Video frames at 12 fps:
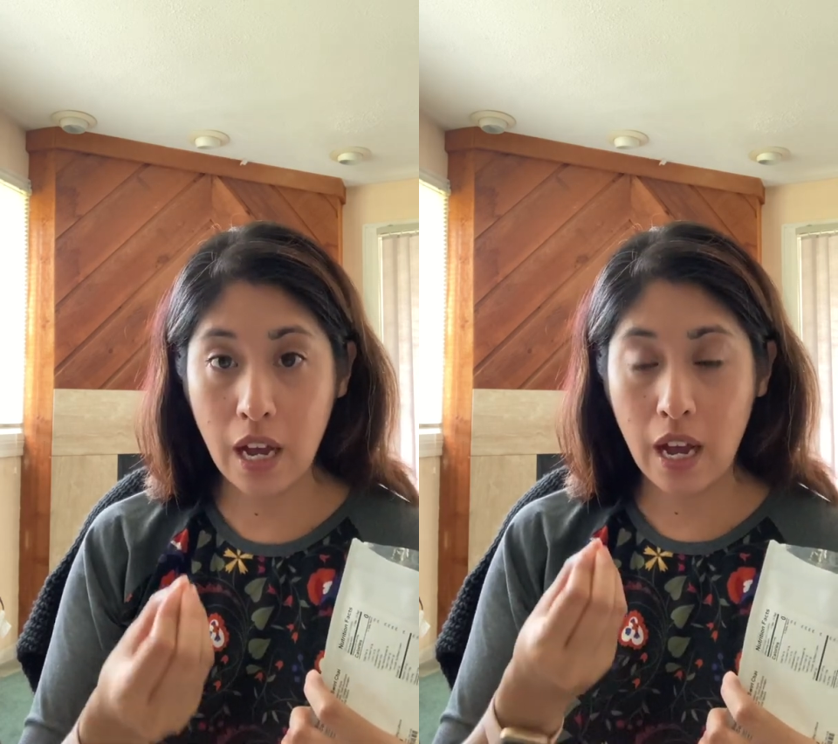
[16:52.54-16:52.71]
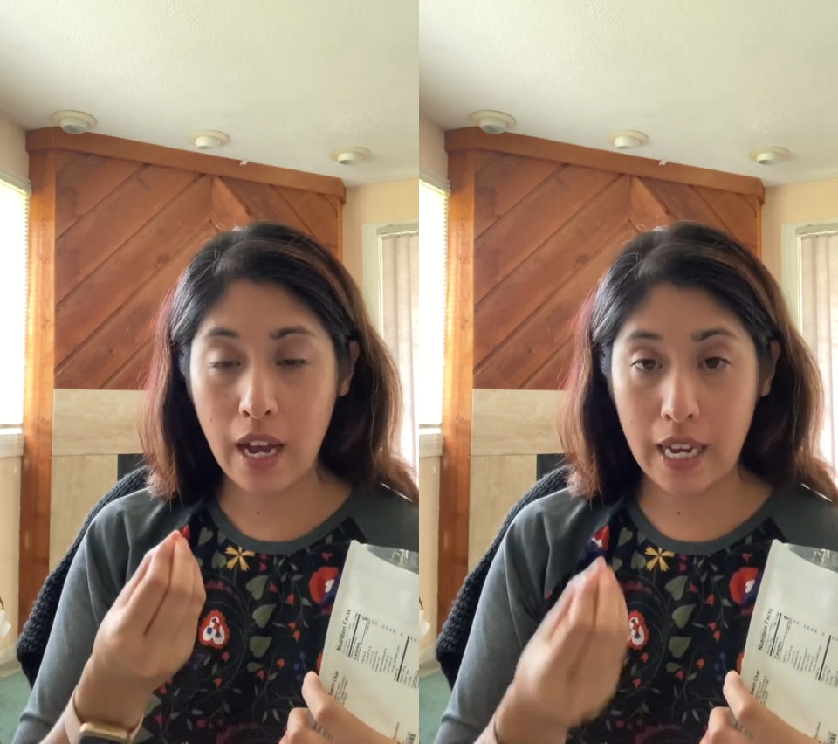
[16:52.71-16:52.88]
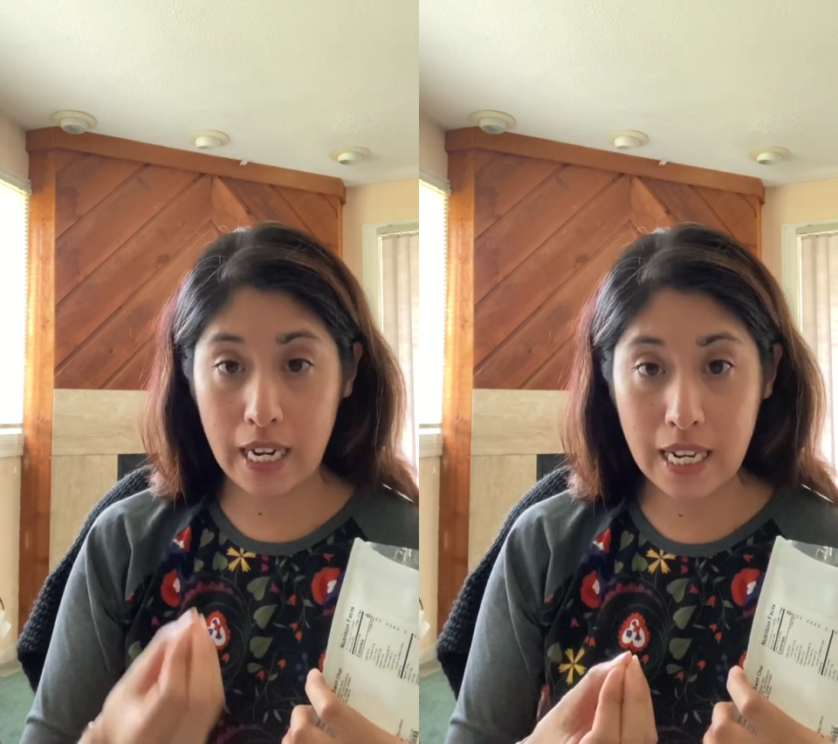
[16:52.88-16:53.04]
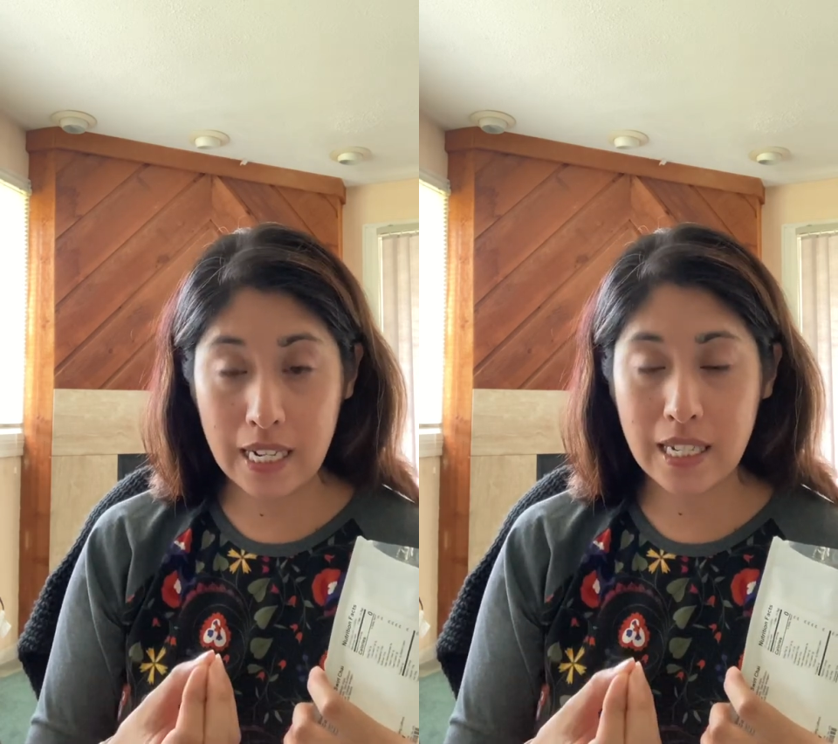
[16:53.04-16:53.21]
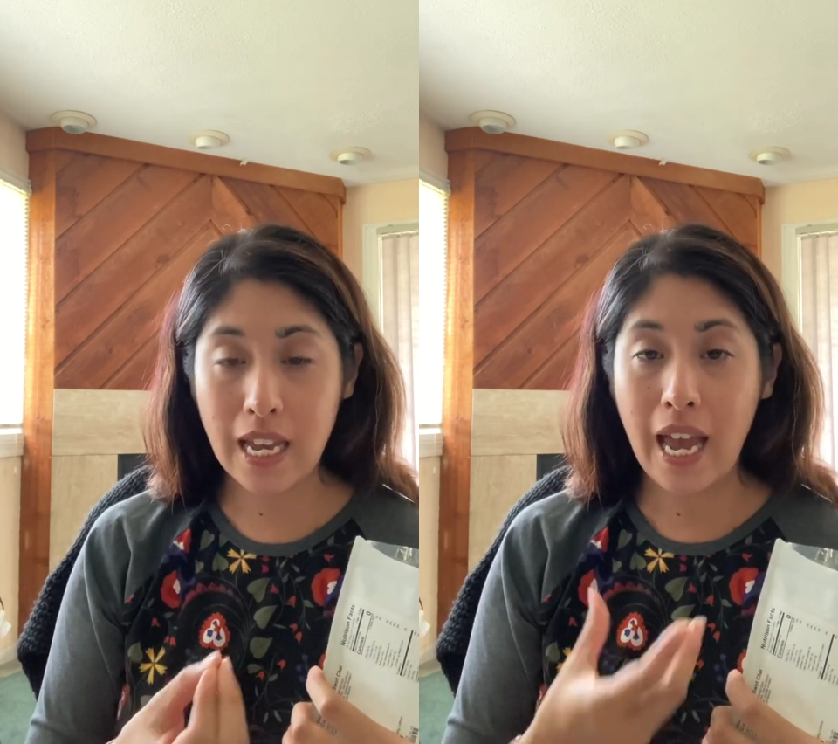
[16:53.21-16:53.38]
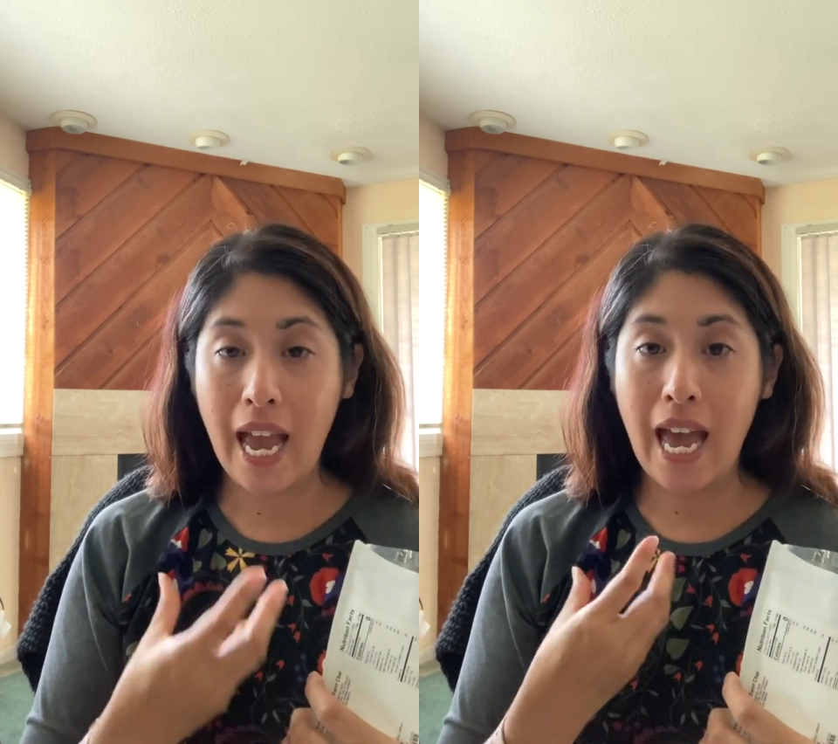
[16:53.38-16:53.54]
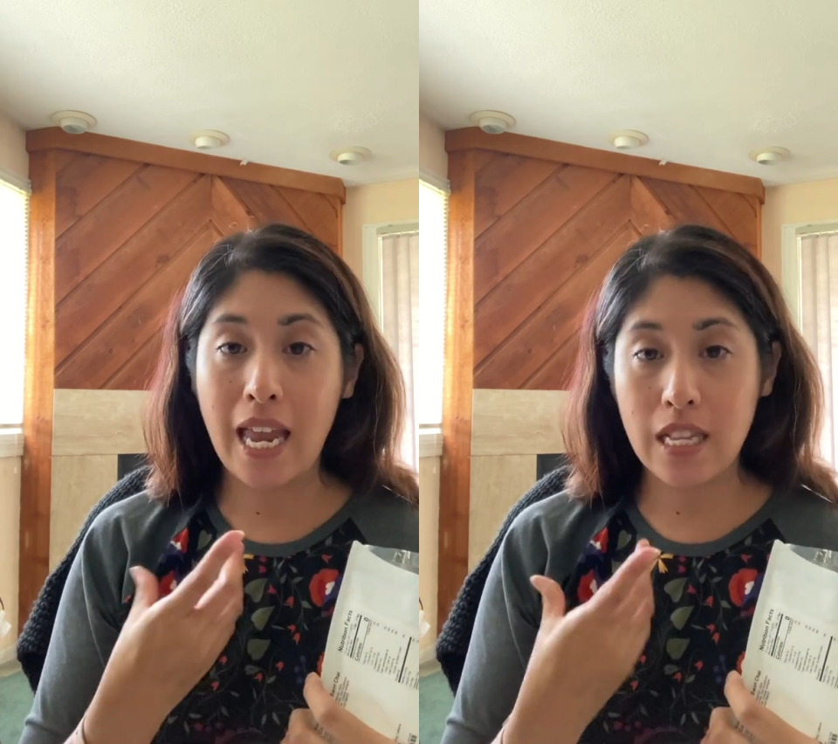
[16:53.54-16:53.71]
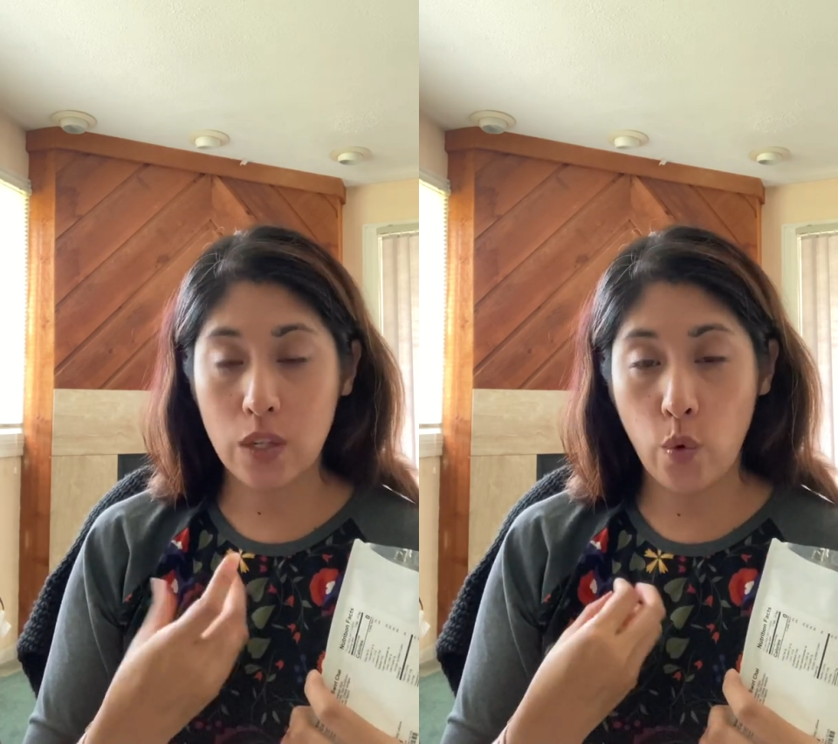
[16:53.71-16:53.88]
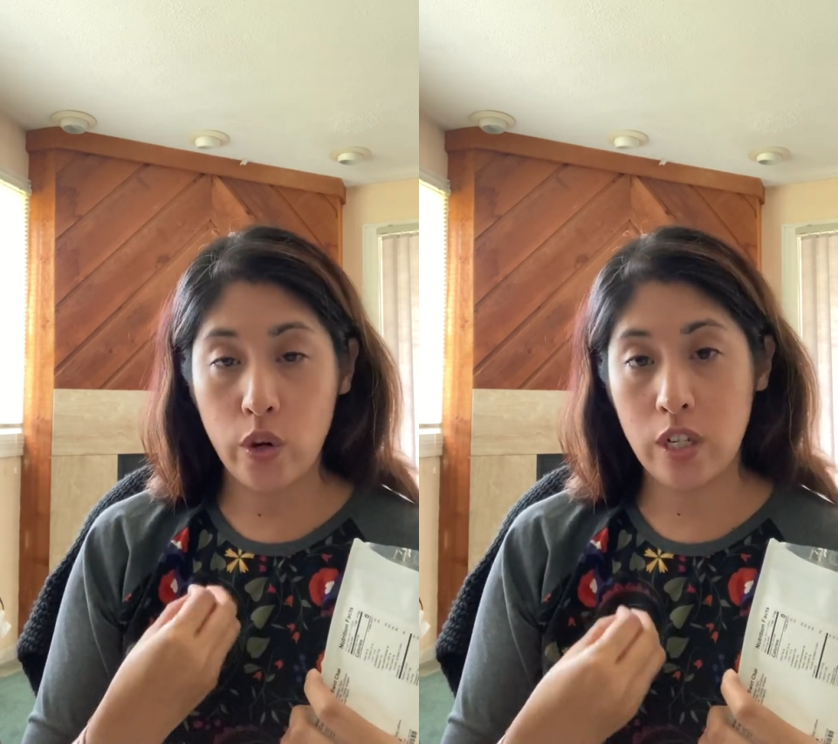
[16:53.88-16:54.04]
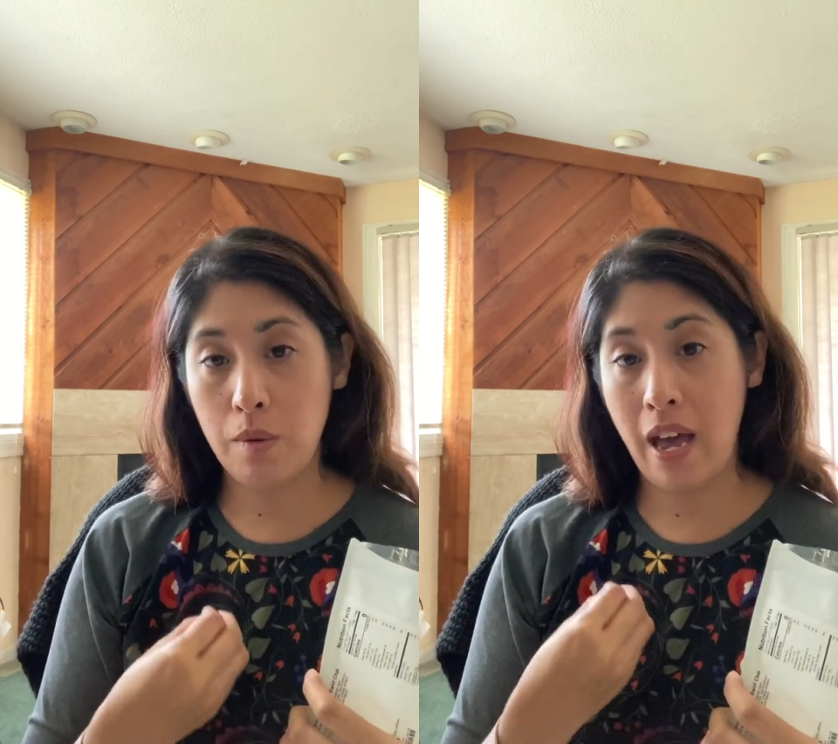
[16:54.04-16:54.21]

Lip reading: in it, and it's going to